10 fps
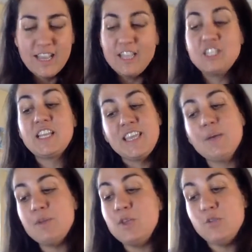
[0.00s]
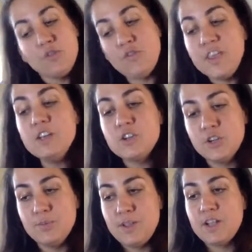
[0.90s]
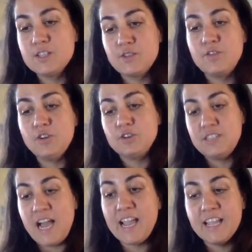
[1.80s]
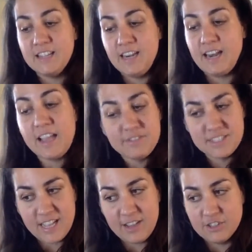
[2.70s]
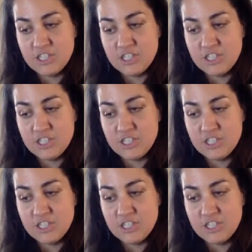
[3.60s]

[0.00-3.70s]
And she's like, yeah, but you feel good because of your diet and lifestyle.